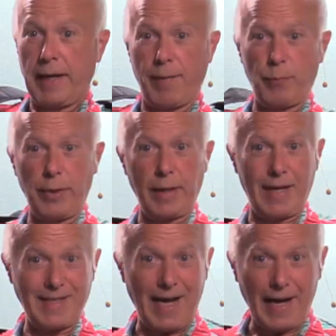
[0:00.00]
I'm putting on
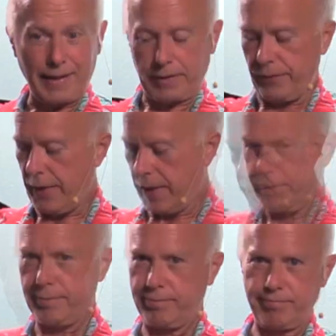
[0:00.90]
a tactical
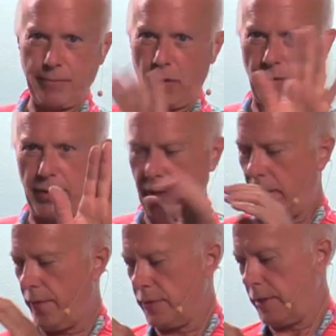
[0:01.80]
vest. Whole nother
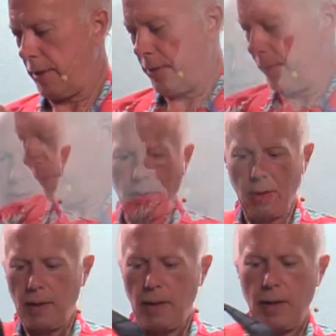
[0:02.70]
conversation.
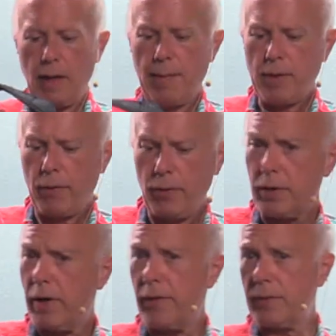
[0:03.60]
I'm not real
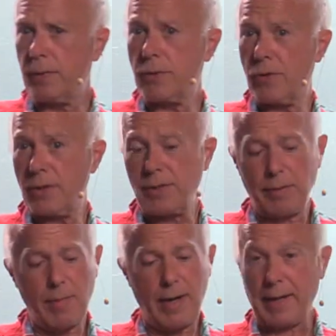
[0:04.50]
comfortable
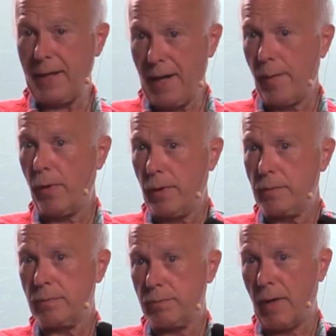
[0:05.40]
trusting my camera,
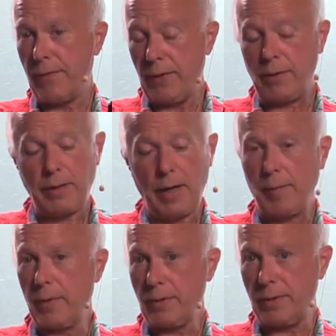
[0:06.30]
my video
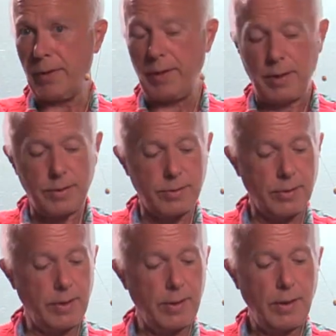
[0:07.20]
camera, to this.
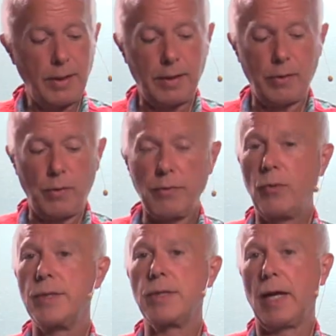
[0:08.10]
You know, what if
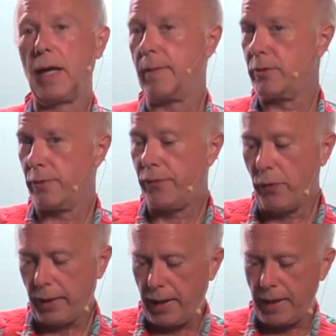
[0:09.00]
we scale up to a
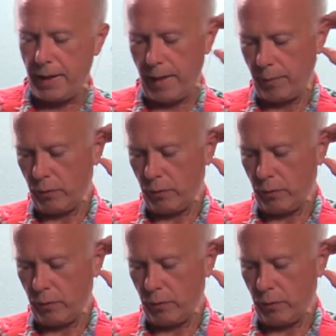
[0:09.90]
4K camera?